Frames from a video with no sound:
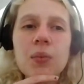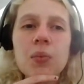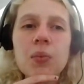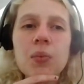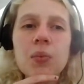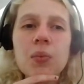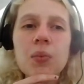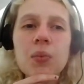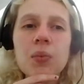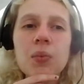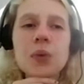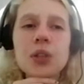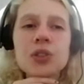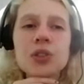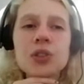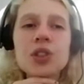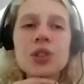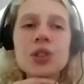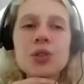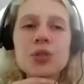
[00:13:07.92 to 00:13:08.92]
what
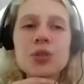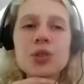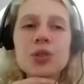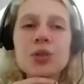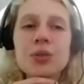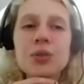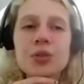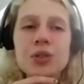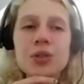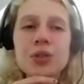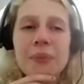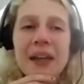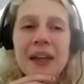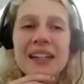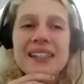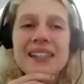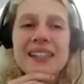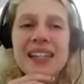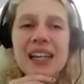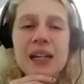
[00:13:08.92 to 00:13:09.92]
do you do to
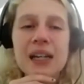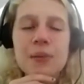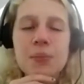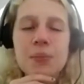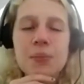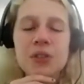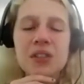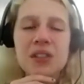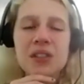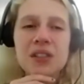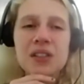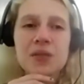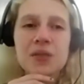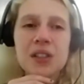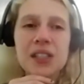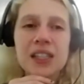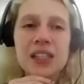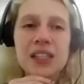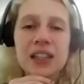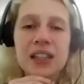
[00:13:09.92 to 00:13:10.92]
maintain
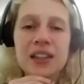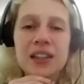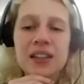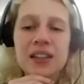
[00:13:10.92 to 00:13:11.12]
positivity?